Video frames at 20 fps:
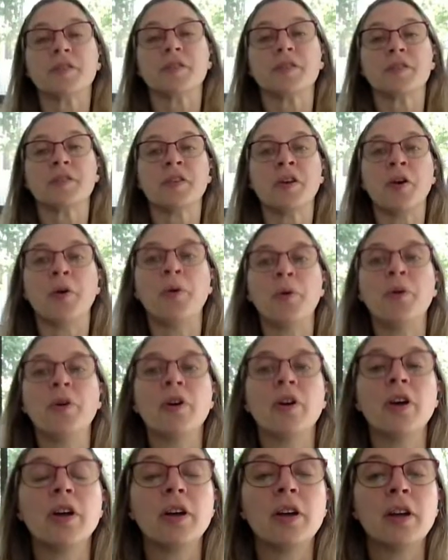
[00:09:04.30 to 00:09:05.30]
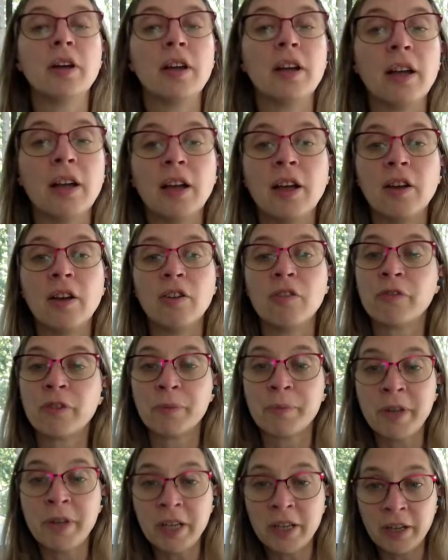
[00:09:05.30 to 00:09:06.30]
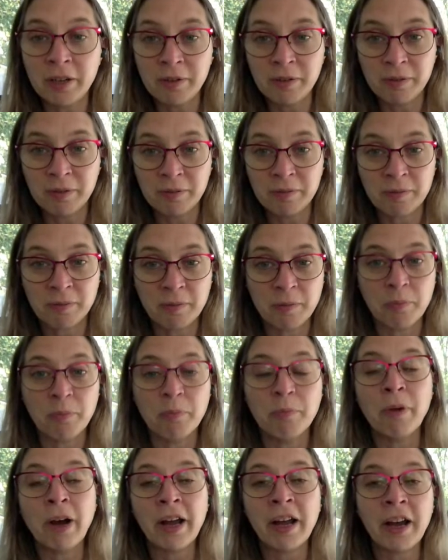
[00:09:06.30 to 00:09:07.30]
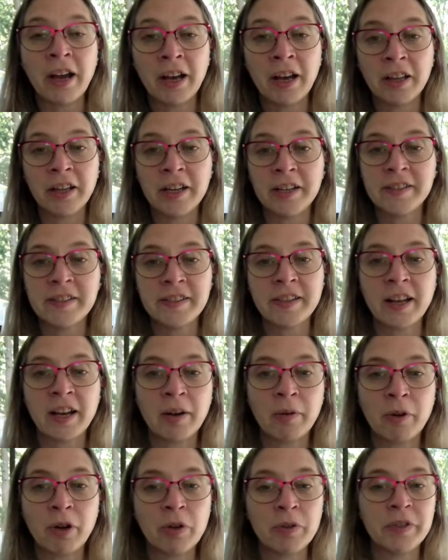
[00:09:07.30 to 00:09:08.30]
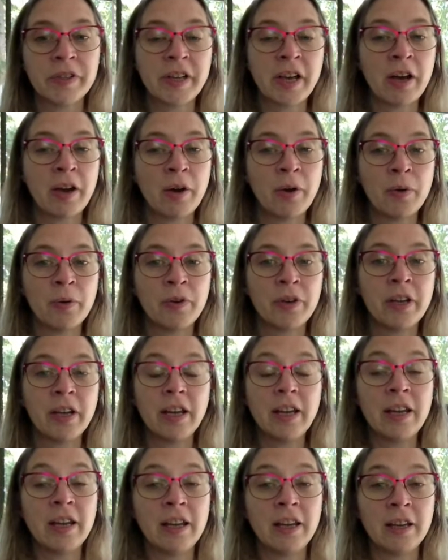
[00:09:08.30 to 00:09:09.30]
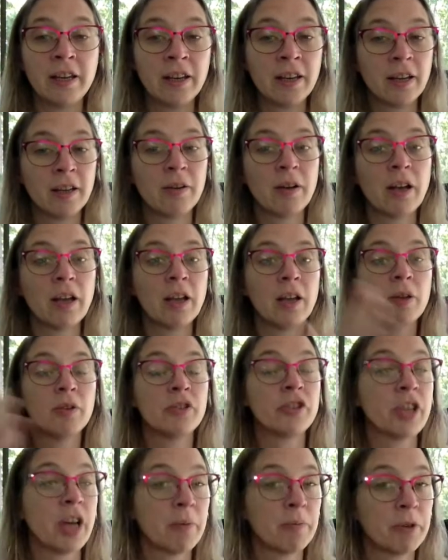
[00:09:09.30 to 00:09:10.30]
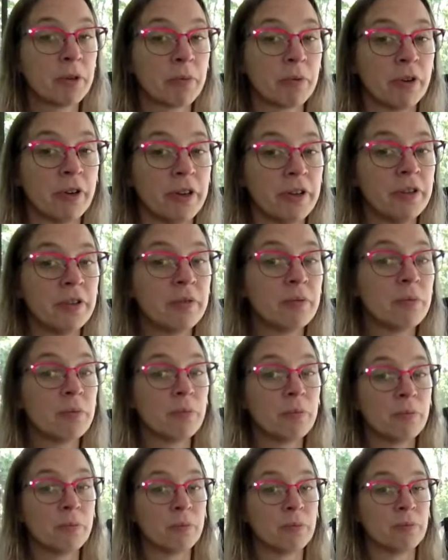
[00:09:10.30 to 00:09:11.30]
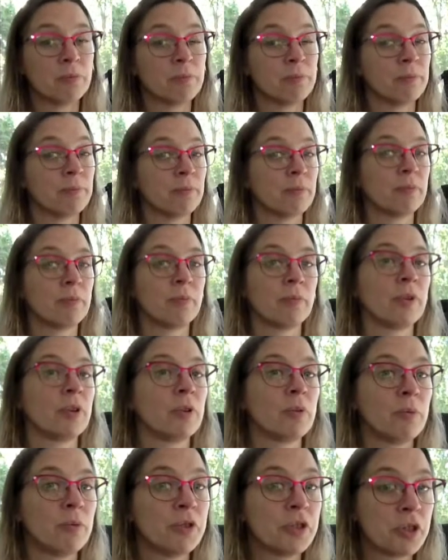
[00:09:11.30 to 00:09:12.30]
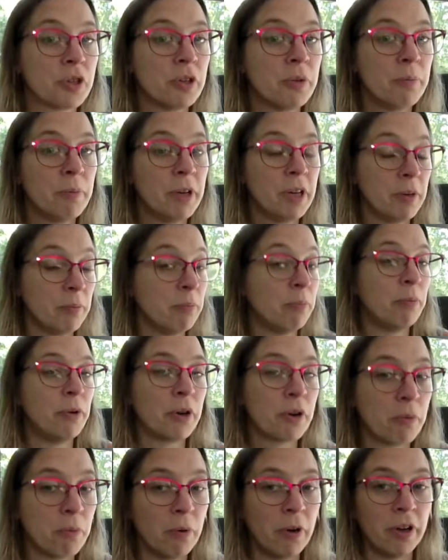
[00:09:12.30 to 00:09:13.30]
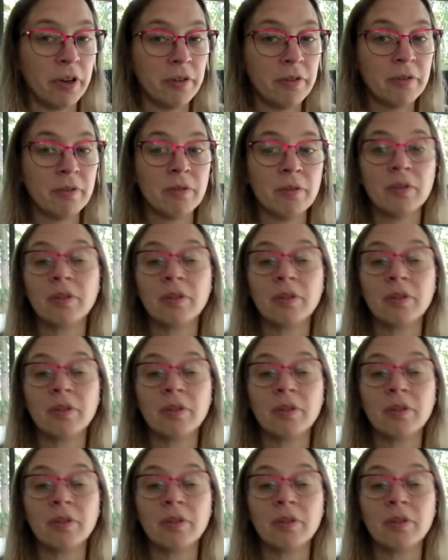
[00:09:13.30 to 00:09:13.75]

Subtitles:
So for me, my highlights that I wrote down in chapter 1, which could be book 1,